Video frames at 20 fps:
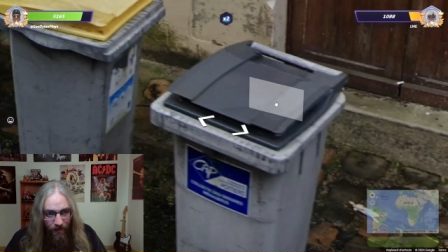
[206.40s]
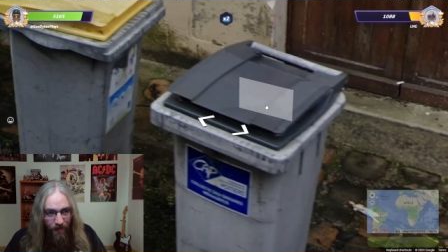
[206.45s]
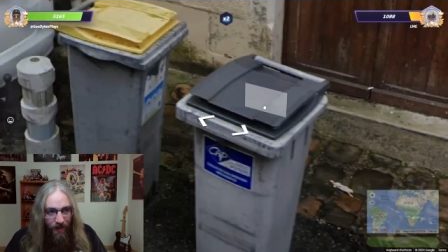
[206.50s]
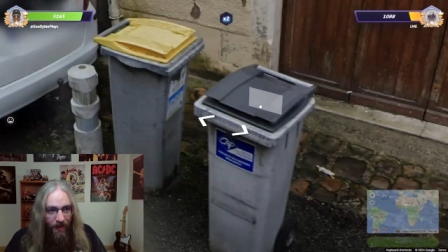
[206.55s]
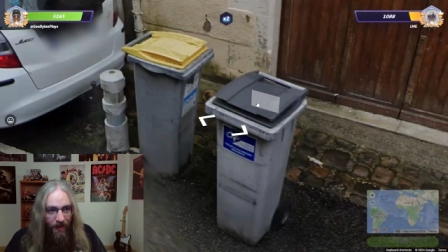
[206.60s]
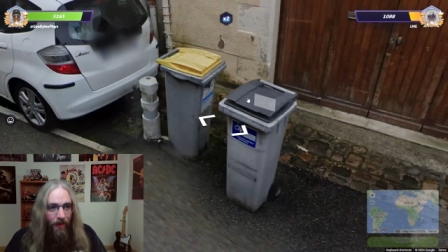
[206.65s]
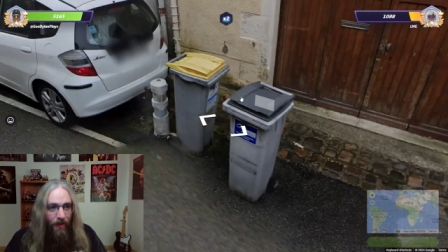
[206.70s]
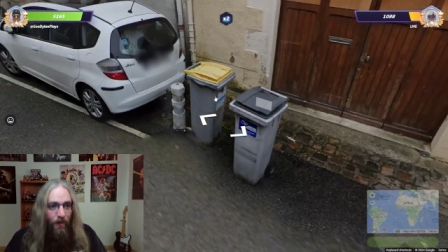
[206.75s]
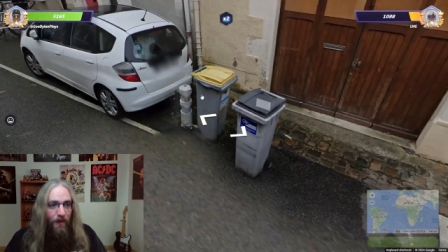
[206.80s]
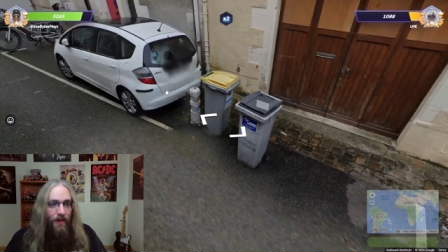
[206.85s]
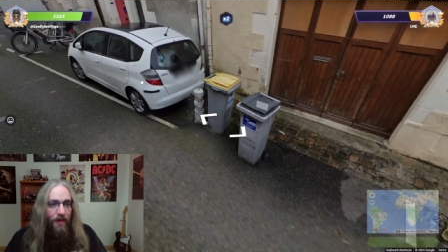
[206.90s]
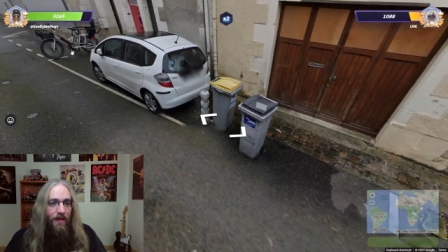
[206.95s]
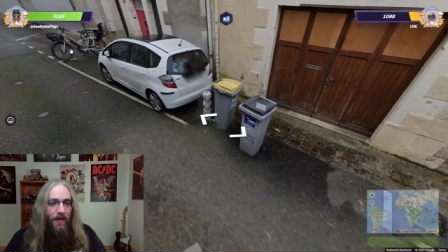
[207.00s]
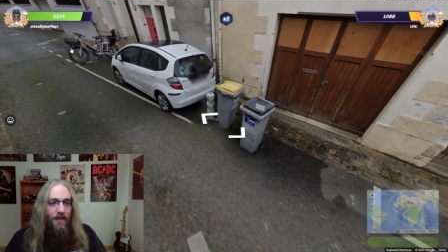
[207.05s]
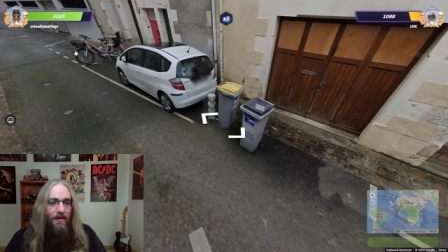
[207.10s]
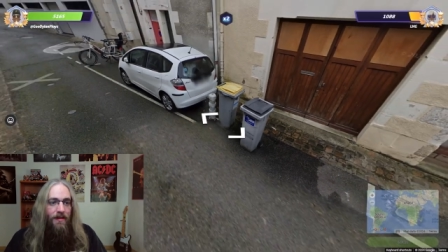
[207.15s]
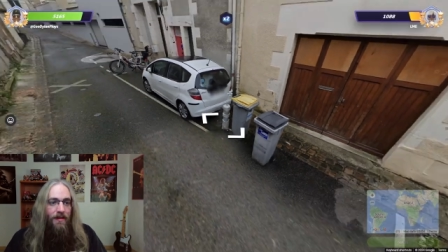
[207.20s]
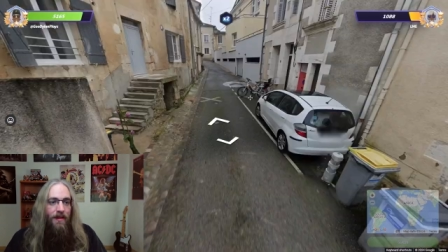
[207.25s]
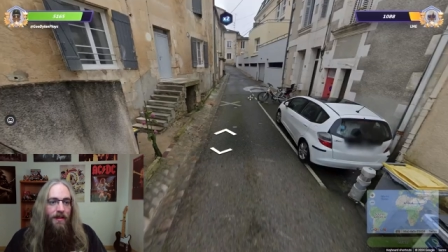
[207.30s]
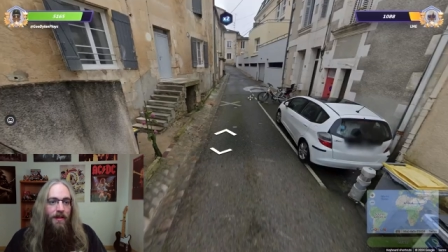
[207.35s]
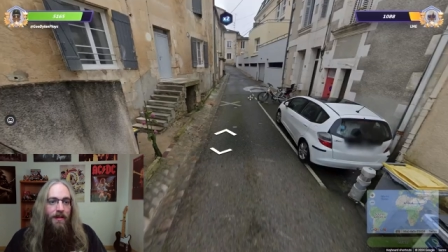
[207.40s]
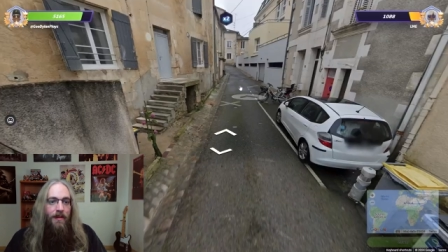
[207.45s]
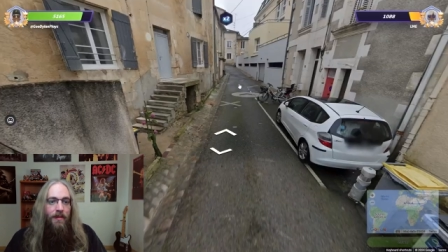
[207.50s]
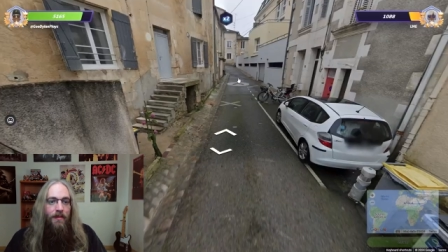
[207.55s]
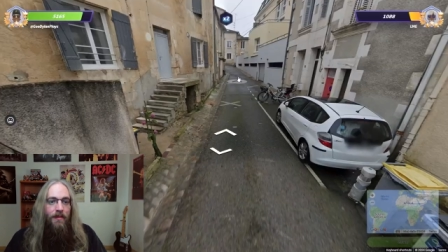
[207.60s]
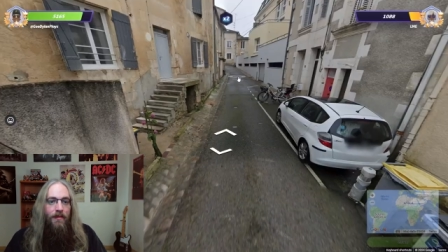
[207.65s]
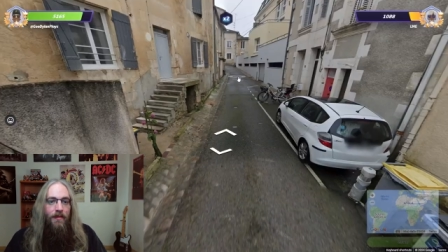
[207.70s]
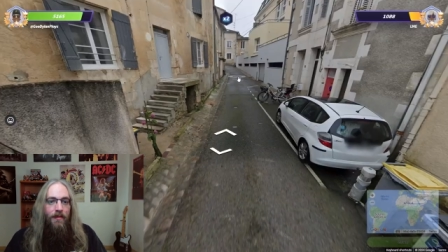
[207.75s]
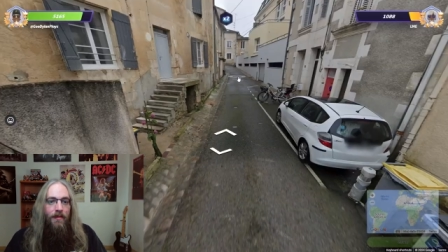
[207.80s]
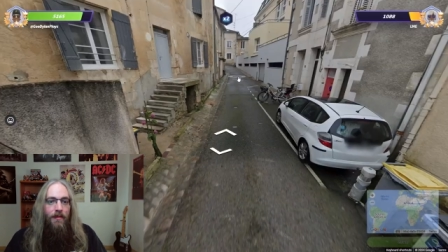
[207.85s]
make out what that
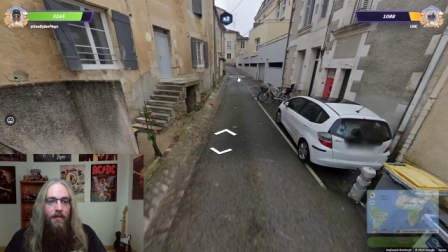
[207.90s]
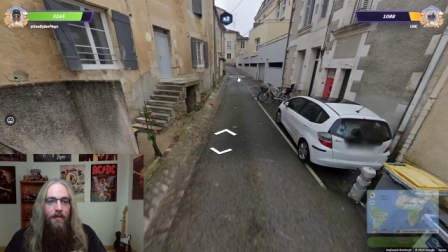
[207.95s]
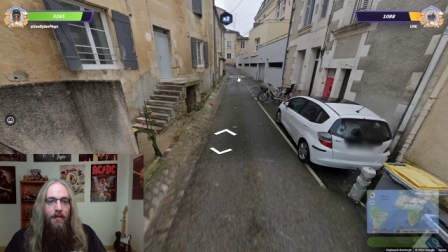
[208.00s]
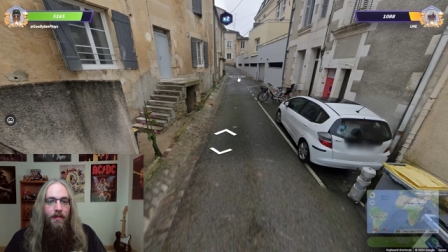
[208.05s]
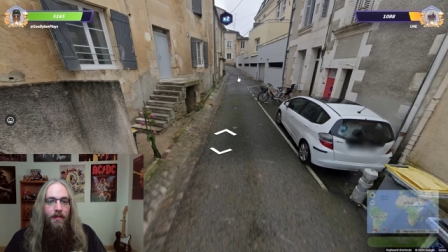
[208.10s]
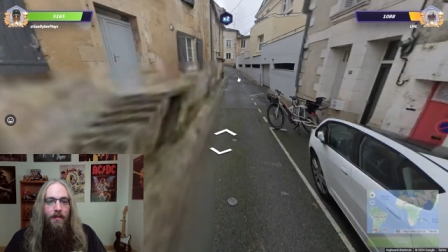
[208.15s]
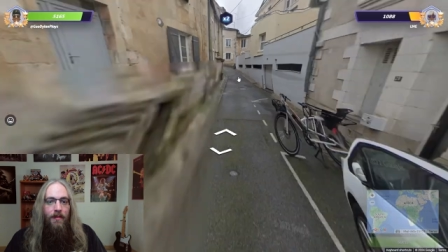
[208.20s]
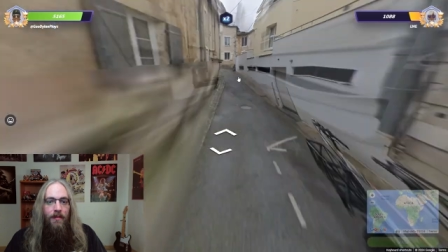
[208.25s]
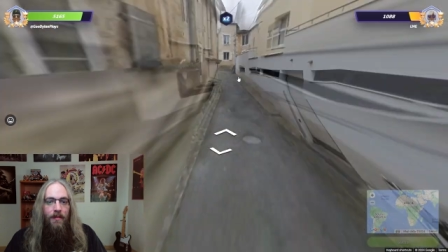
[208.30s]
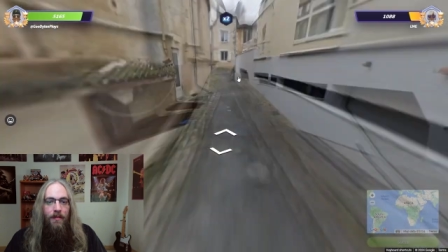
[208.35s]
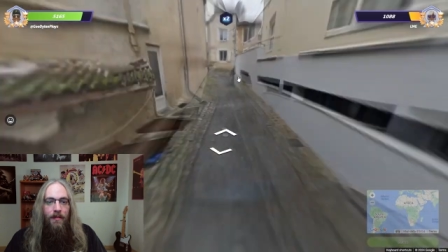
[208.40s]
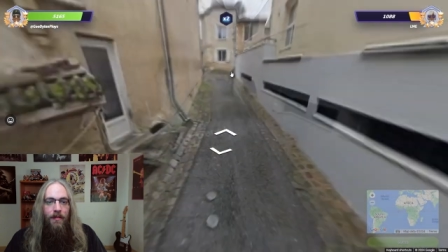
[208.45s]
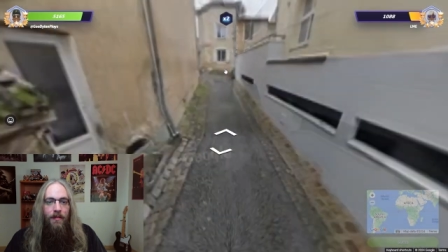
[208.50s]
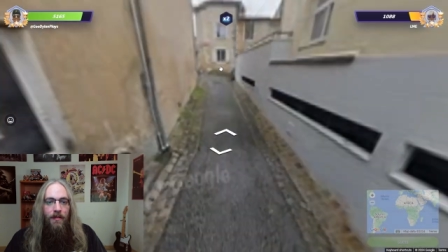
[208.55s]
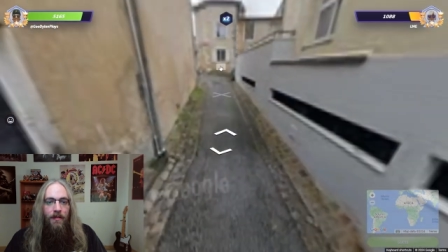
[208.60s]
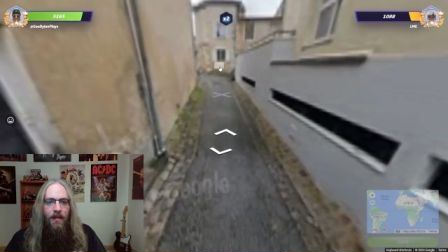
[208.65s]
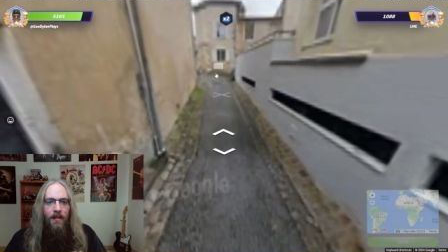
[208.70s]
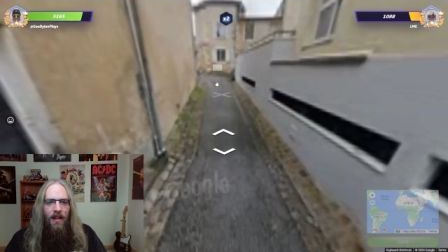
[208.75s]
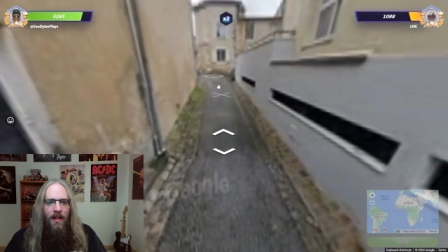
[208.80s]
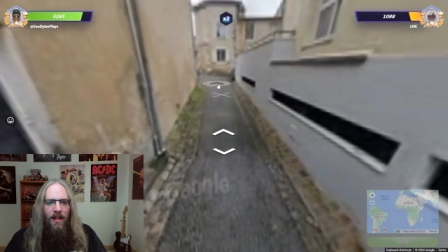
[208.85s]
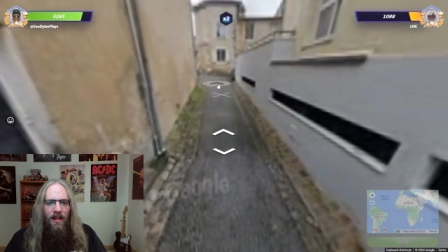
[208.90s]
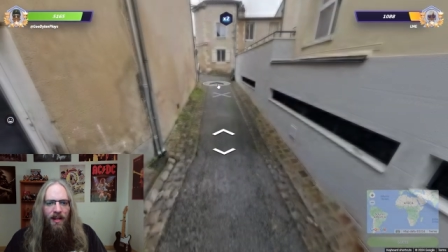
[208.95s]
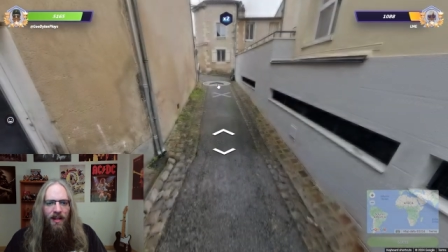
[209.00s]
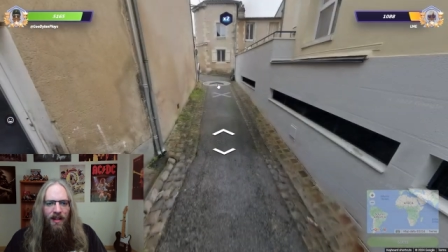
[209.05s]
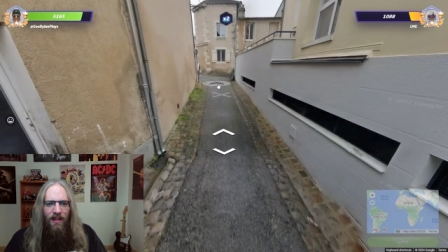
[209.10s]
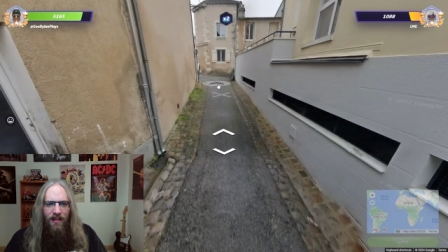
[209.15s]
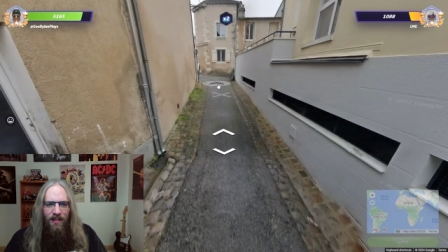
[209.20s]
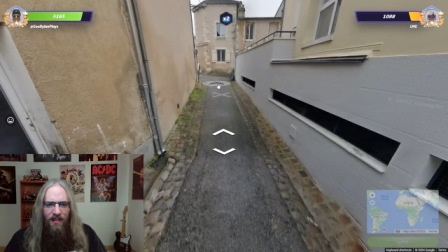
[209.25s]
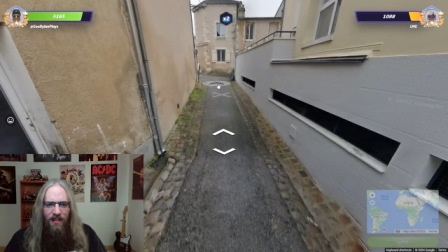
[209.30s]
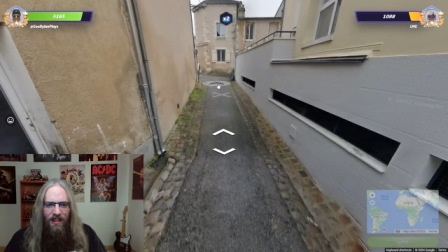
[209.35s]
says.
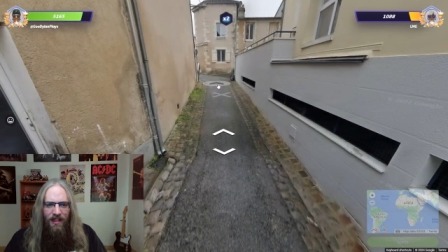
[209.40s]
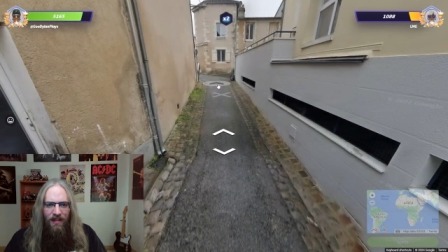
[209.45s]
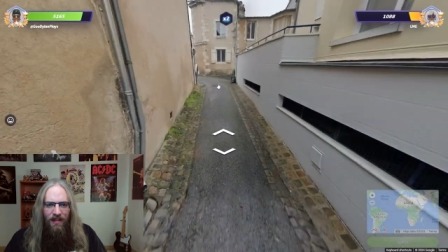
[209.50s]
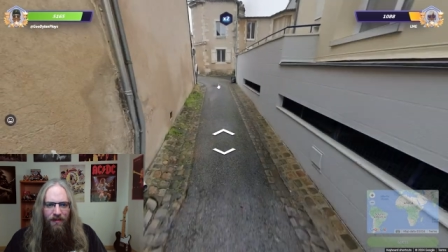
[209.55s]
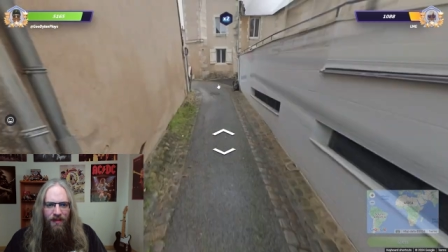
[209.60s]
Can't